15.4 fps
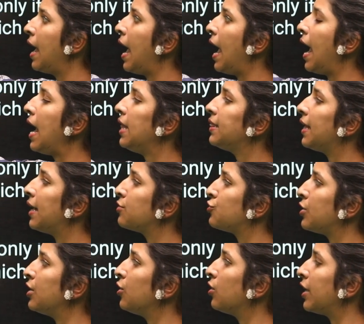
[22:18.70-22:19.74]
and their
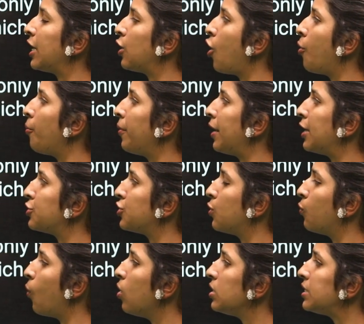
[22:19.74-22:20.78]
gene
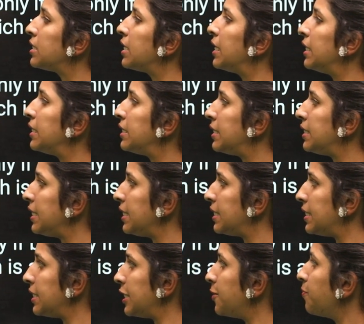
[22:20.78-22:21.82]
recombination was
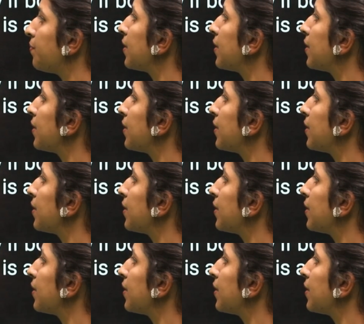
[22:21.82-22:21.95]
TT.